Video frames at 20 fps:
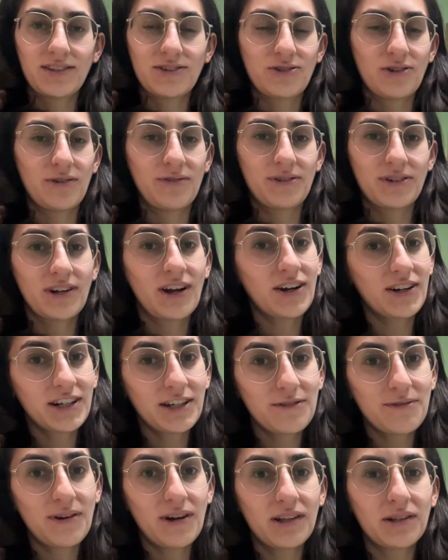So if you're not
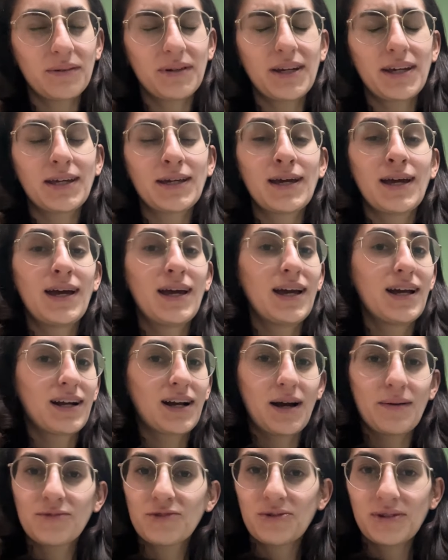already following,
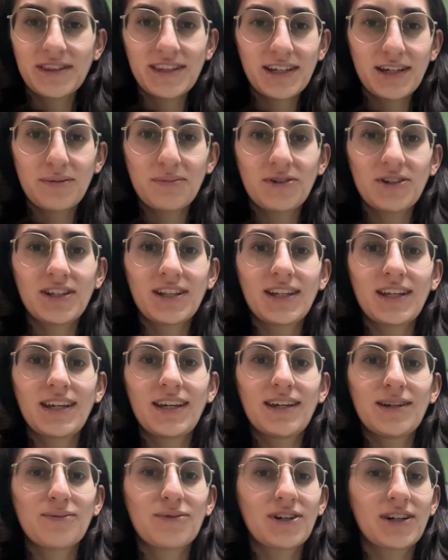come join the
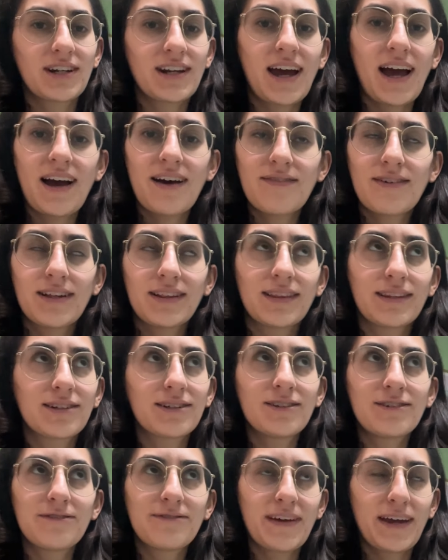community. We're going to have a
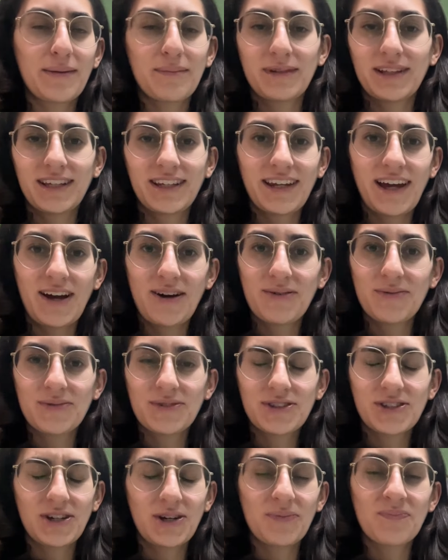little family now.
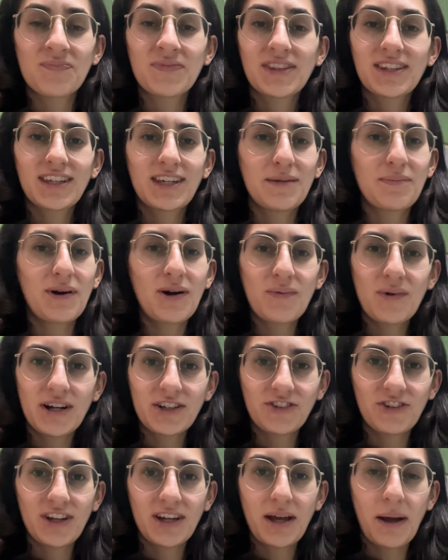So keep on
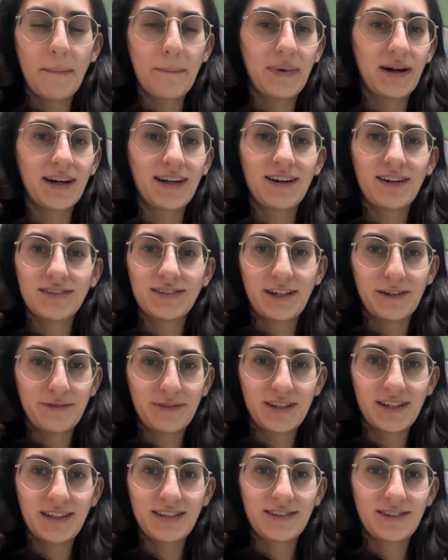watching, but I'll
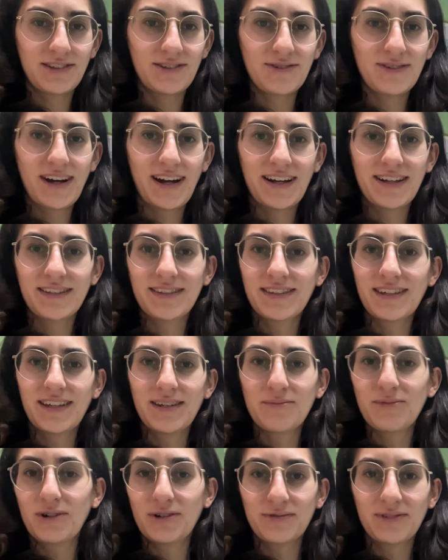definitely see you guys
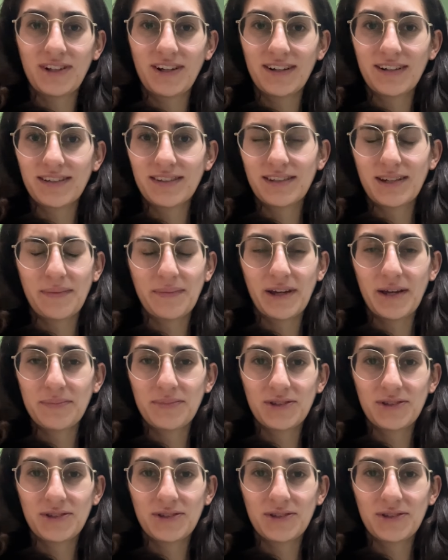in more vlogs coming up